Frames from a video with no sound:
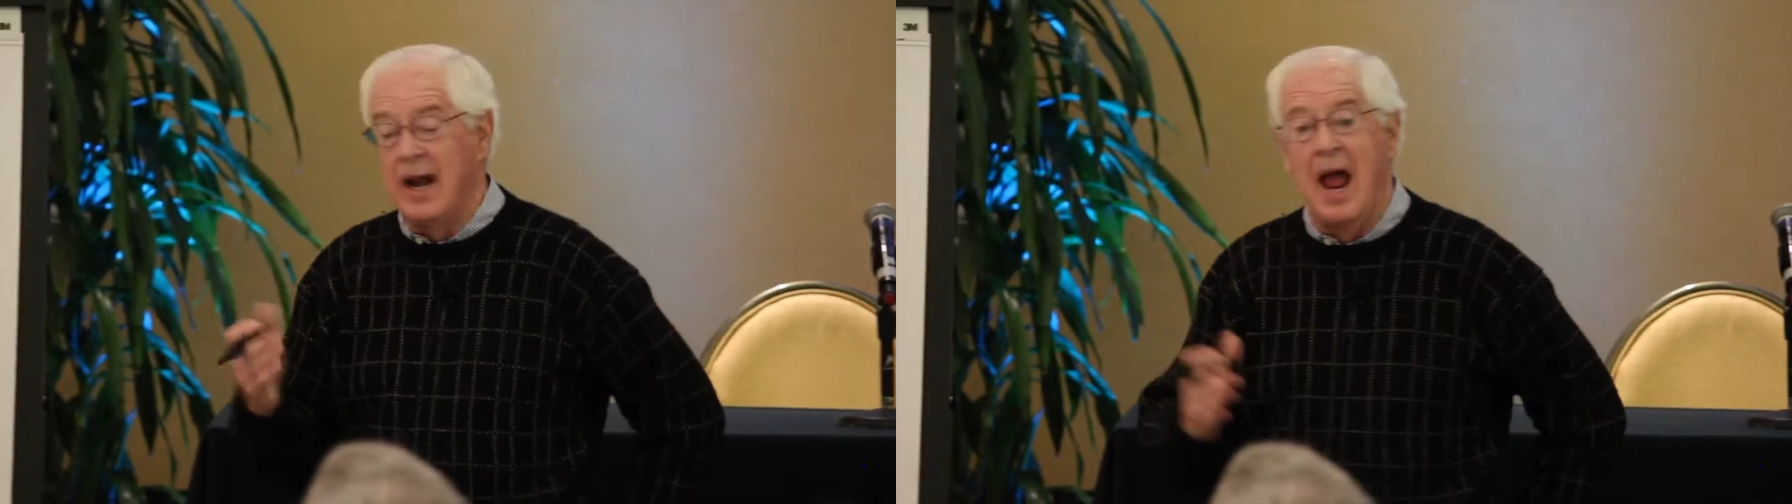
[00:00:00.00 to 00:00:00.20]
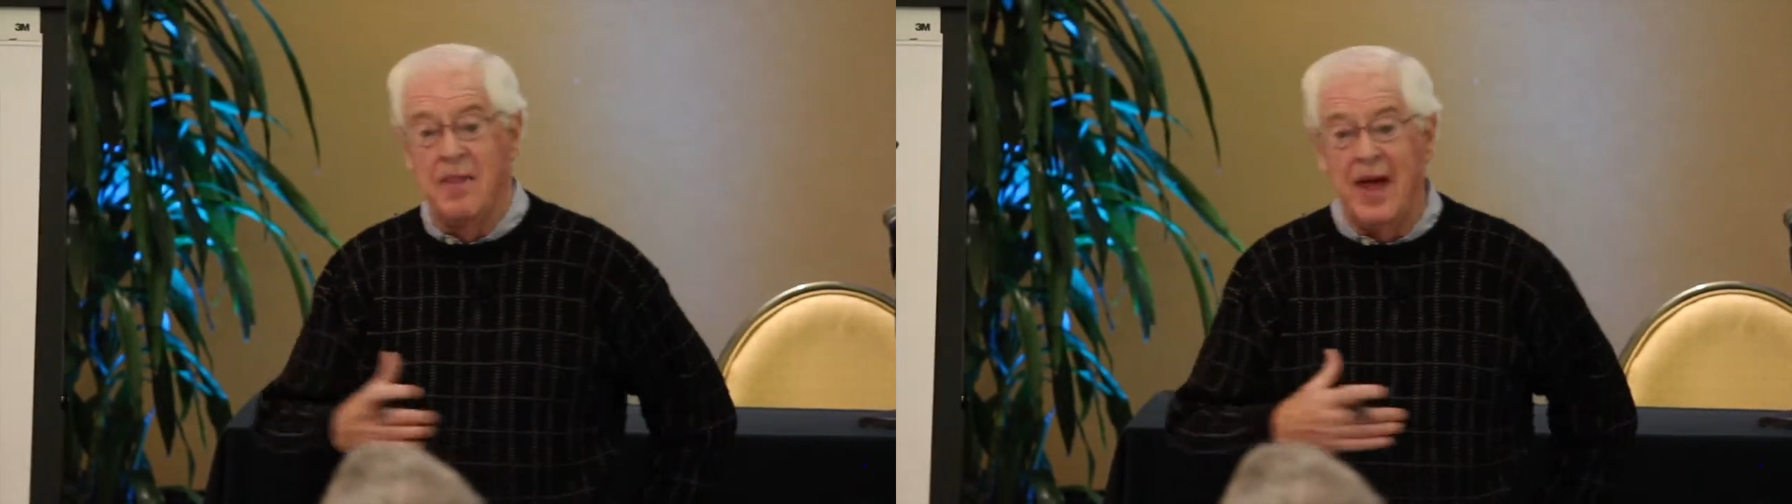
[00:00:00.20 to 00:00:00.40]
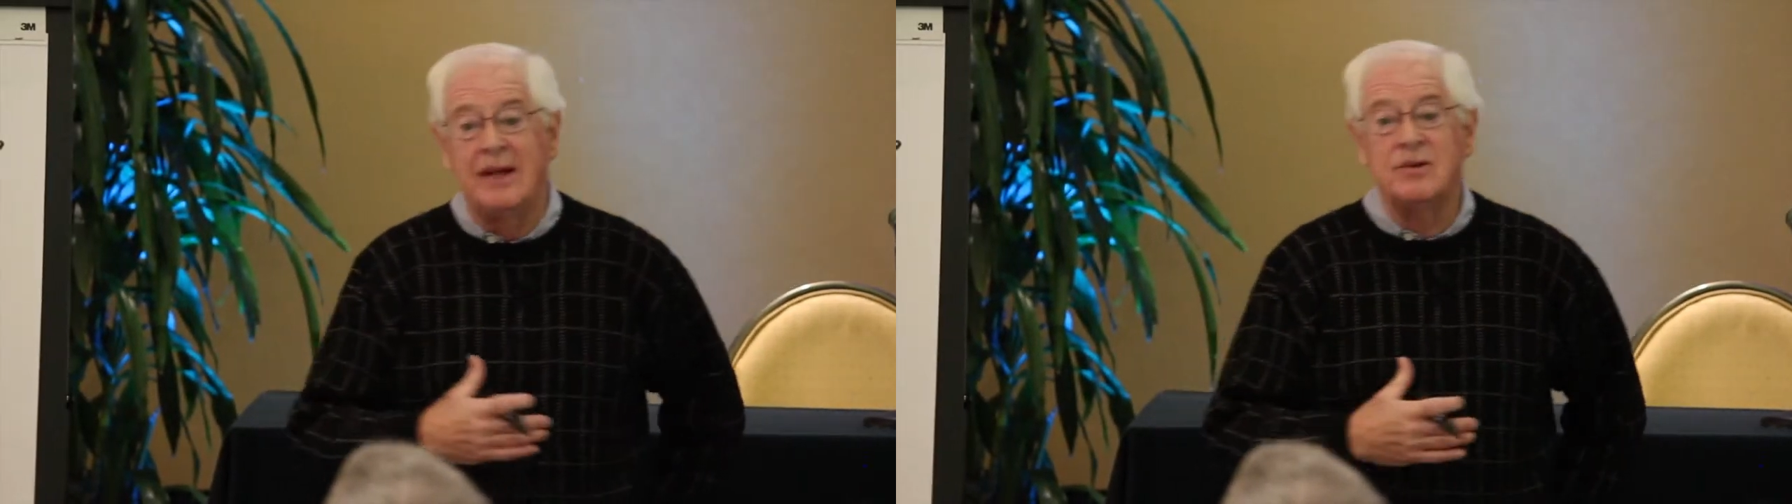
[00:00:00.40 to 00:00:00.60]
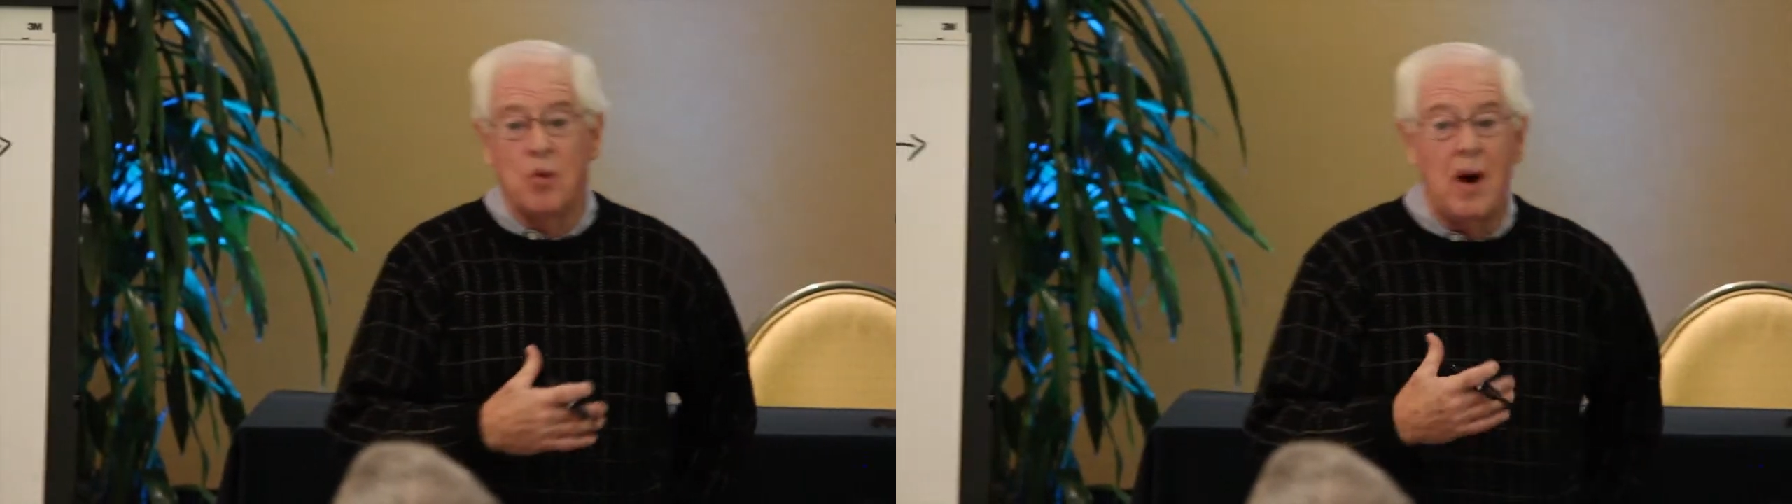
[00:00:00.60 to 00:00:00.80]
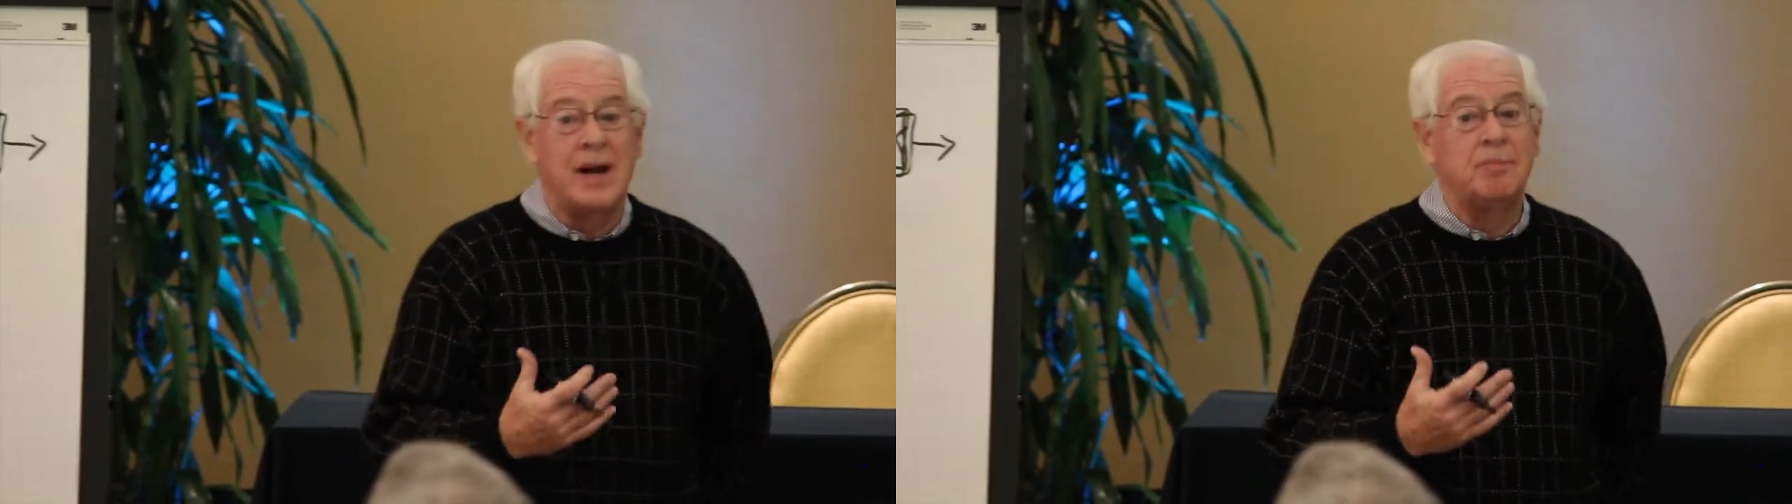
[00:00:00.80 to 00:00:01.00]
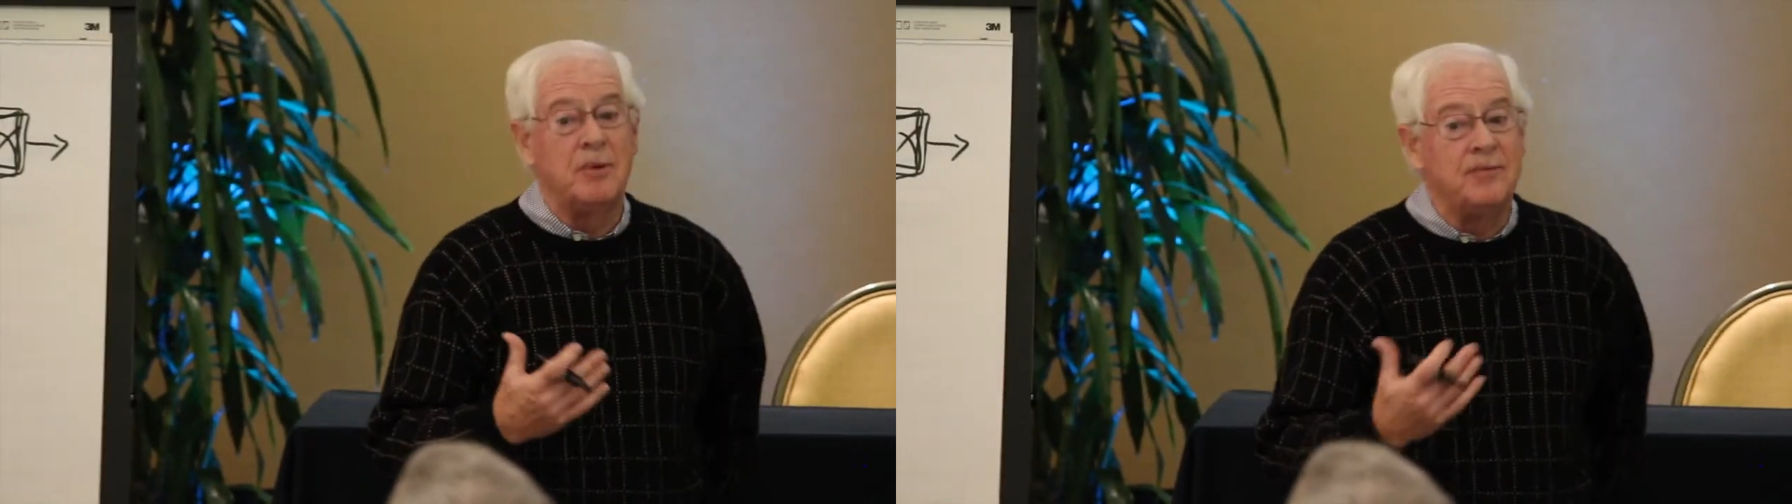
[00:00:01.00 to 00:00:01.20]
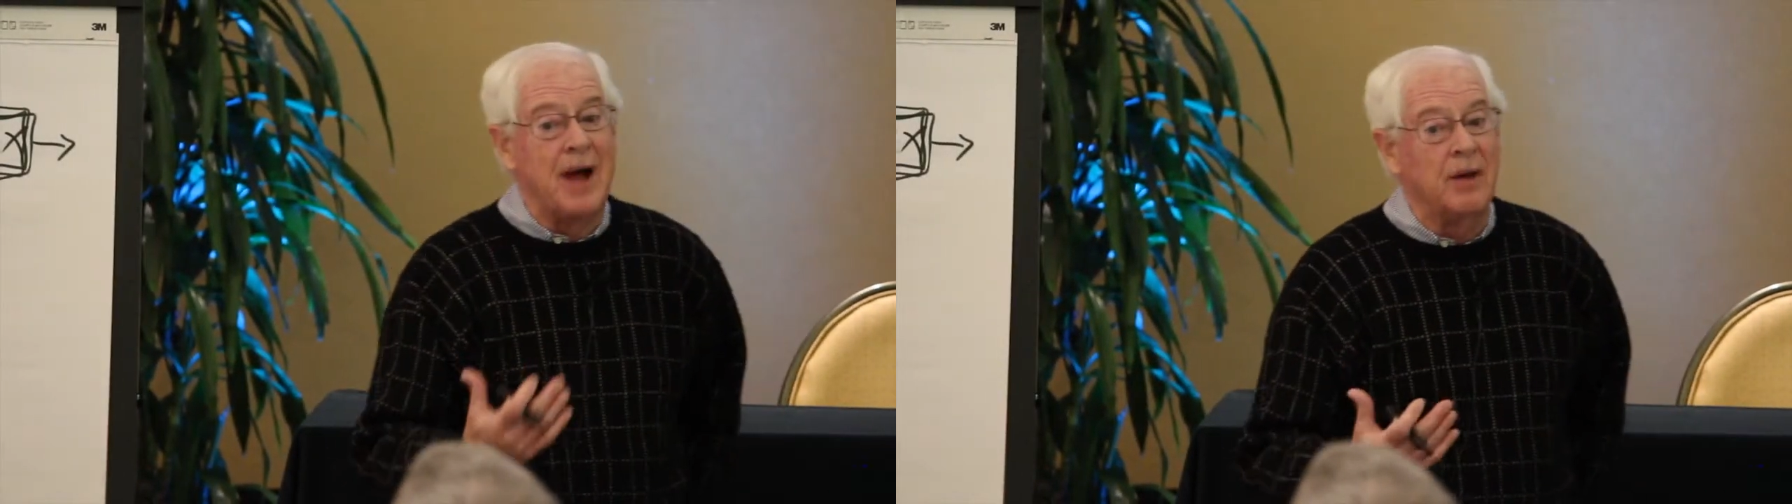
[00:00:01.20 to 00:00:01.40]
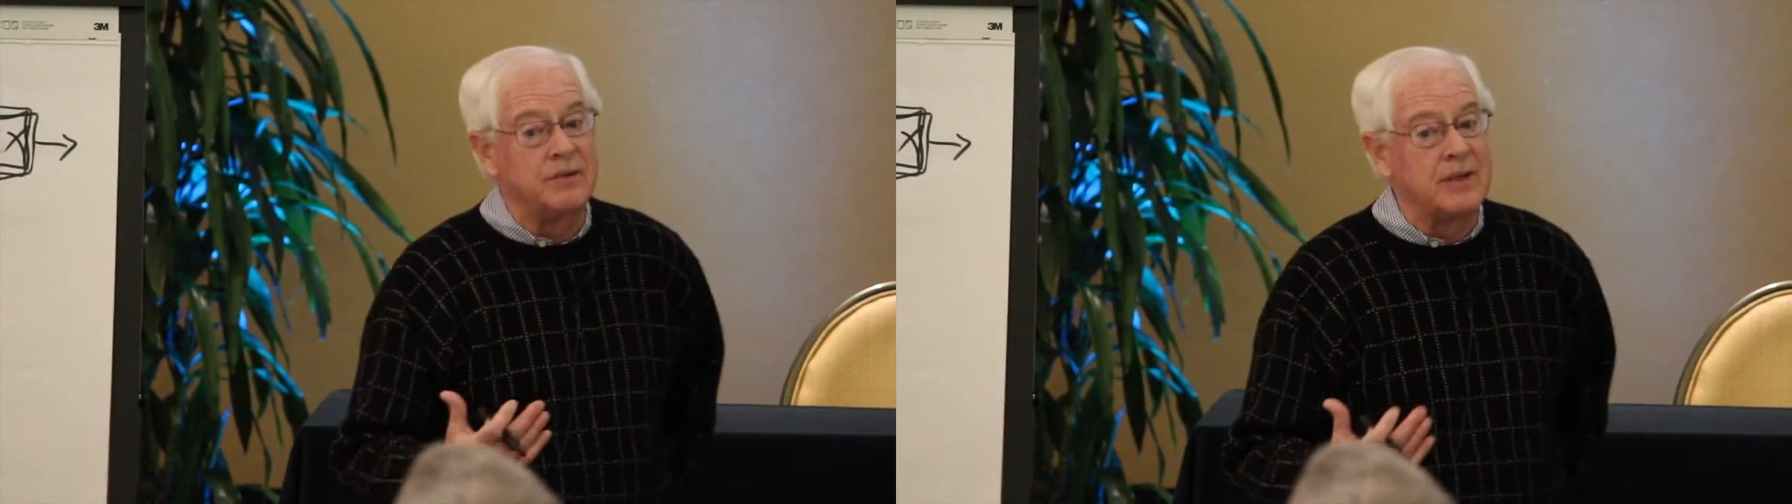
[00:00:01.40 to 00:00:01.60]
and that's quite a
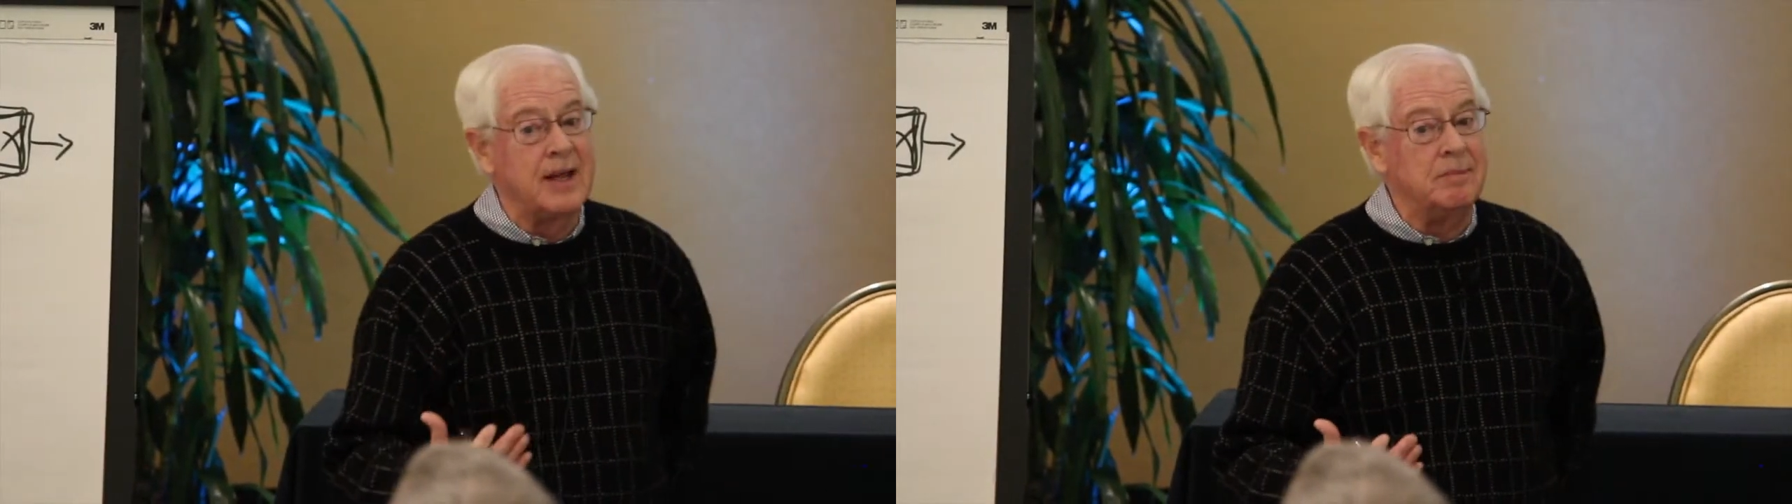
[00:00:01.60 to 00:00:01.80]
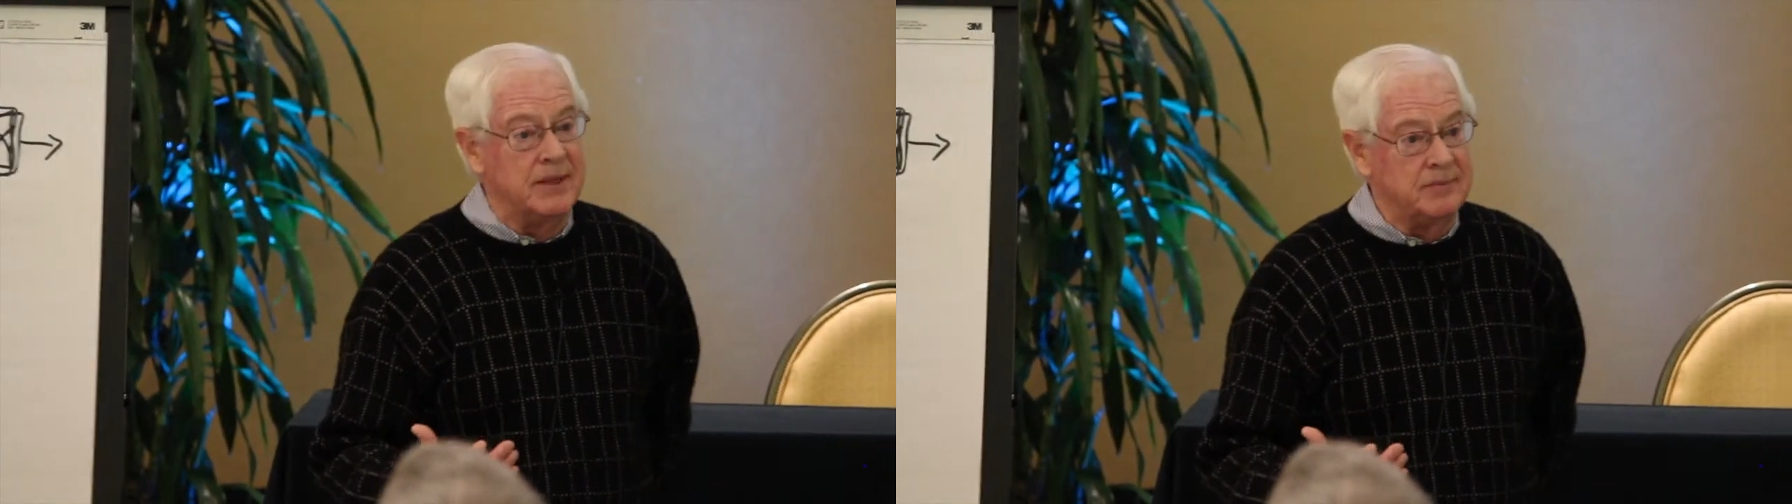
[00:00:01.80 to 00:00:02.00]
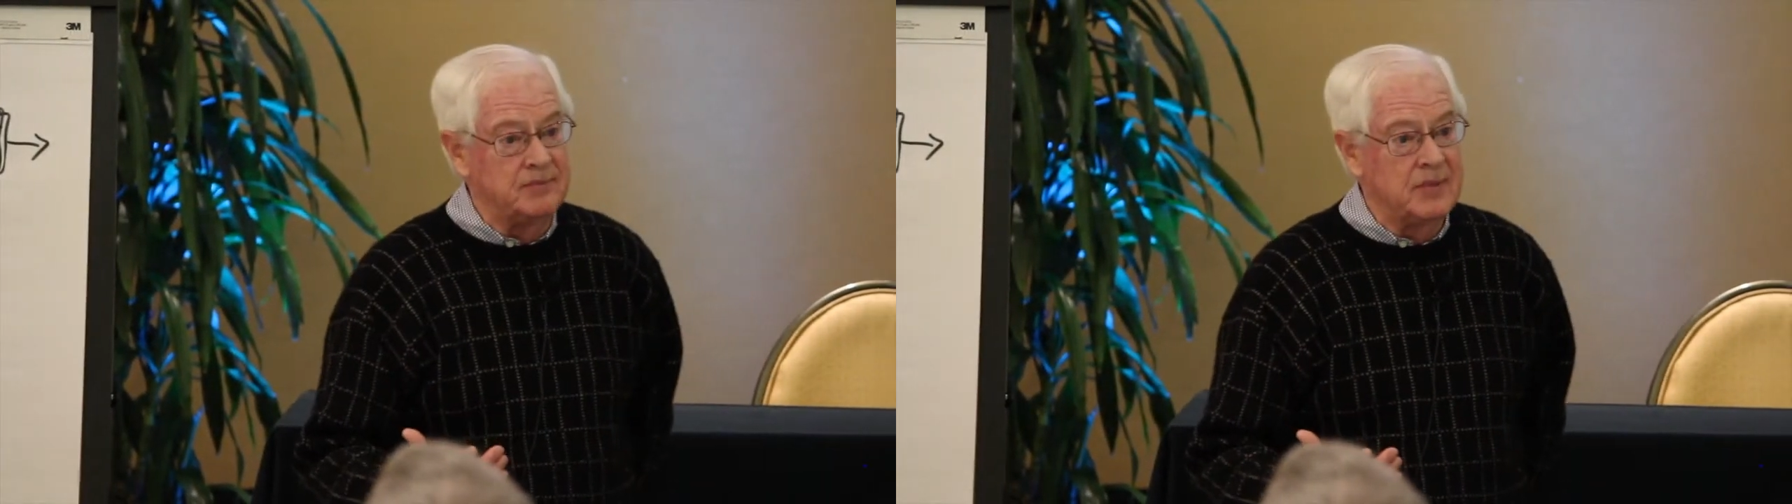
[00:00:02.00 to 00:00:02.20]
profound statement.